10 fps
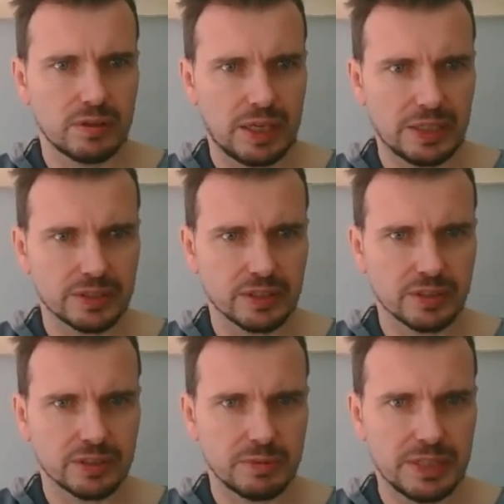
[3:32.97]
And it's
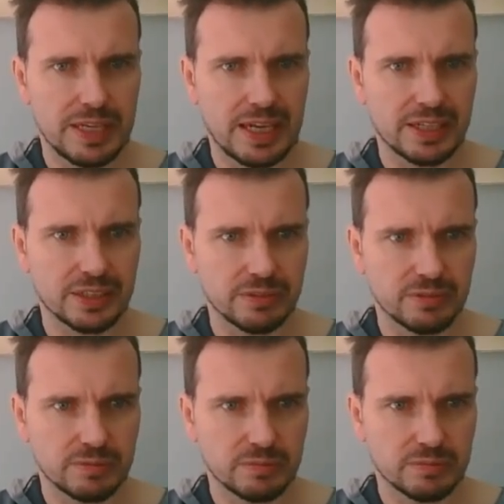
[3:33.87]
going to be
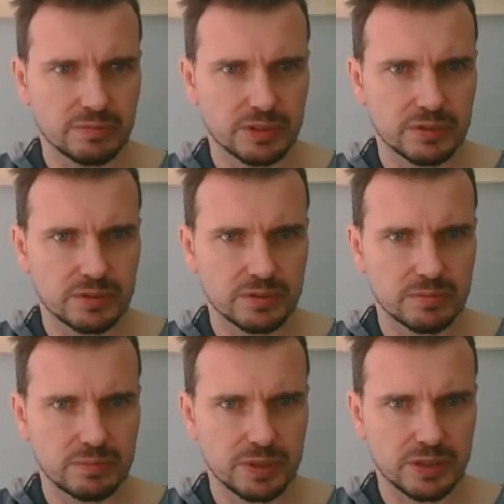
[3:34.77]
negative
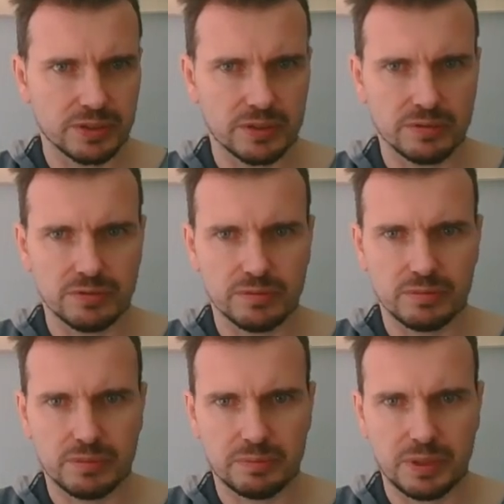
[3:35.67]
because of
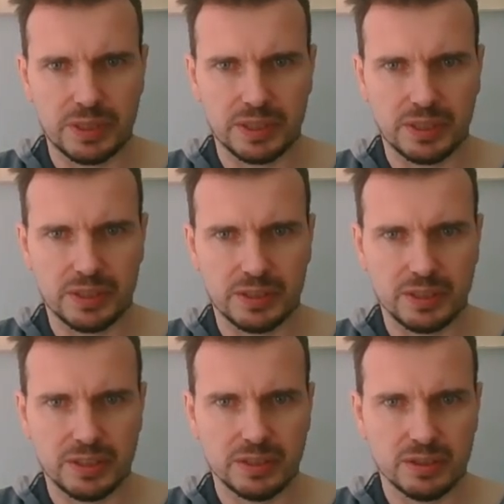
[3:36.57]
being in
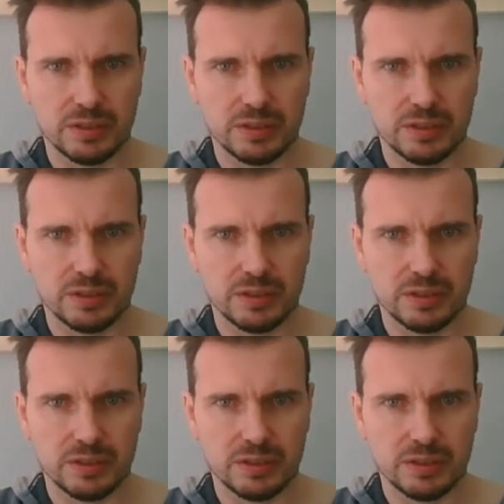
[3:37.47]
the